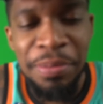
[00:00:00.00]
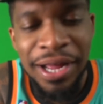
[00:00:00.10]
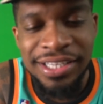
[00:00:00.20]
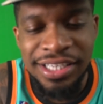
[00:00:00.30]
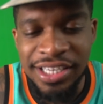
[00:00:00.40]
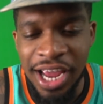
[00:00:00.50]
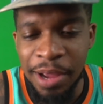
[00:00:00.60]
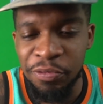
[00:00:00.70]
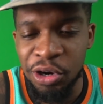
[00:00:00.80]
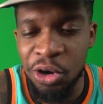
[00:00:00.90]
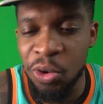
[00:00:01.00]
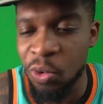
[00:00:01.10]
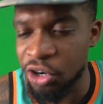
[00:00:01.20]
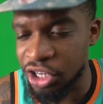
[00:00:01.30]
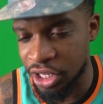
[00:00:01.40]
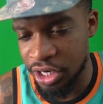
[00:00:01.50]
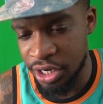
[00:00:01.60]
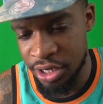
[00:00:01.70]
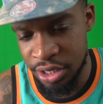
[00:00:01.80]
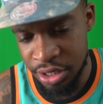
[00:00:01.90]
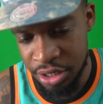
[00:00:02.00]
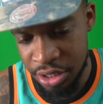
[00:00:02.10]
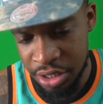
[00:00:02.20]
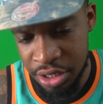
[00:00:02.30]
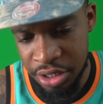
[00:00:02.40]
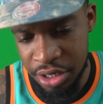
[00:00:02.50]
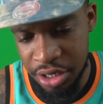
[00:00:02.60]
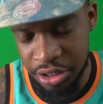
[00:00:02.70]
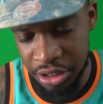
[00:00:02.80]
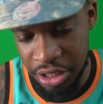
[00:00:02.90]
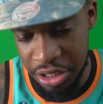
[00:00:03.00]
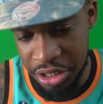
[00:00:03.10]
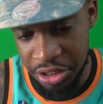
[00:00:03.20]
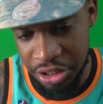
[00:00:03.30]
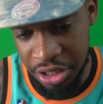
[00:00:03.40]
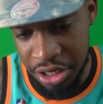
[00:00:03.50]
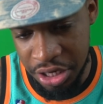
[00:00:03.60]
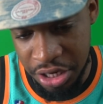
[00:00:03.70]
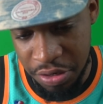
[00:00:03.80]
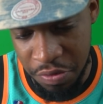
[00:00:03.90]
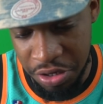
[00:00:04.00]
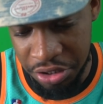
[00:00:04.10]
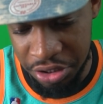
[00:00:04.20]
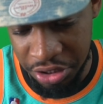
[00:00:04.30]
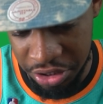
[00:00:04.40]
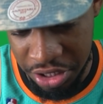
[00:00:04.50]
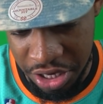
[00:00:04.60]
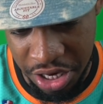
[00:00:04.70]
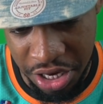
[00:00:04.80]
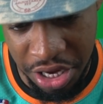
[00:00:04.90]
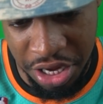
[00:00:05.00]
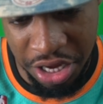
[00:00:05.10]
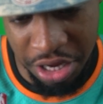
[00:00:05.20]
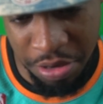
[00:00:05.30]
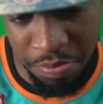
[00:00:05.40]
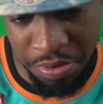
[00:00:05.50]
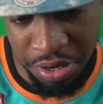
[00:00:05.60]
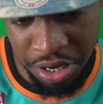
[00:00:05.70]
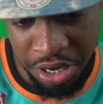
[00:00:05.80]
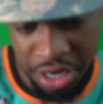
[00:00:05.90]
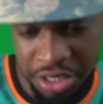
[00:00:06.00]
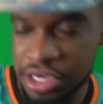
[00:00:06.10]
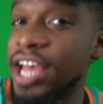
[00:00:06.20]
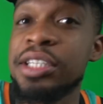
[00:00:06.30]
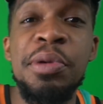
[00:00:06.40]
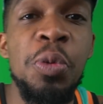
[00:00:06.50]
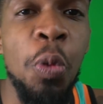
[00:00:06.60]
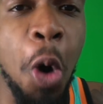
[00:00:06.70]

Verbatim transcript: about to stop recording. Then I seen this kid, what's his name? Desmond